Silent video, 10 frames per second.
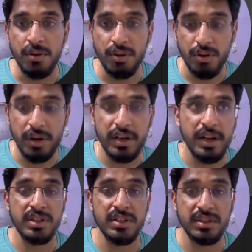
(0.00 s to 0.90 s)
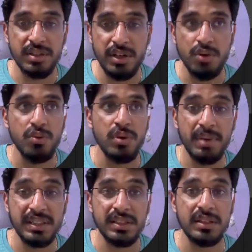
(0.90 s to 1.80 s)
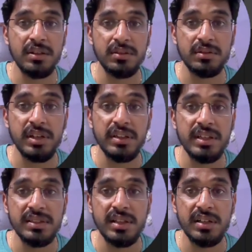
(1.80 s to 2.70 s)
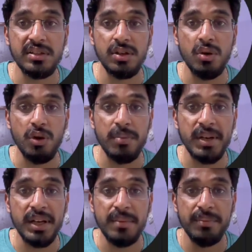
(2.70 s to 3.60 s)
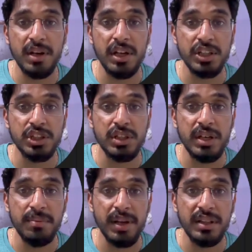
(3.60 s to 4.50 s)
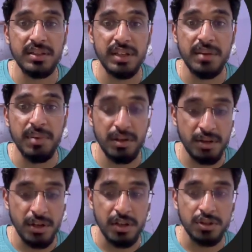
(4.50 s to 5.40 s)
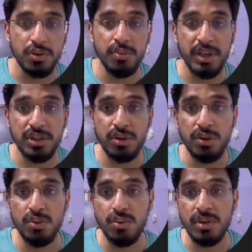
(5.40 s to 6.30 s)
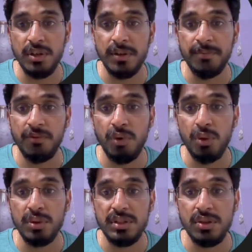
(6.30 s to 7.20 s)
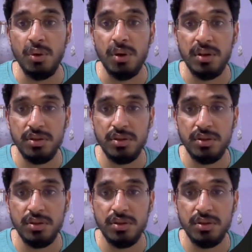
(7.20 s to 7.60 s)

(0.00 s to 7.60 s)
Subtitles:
Alright, you just need to pass in the three things, that is the document name, collection name, and the schema. So make sure you follow this in order.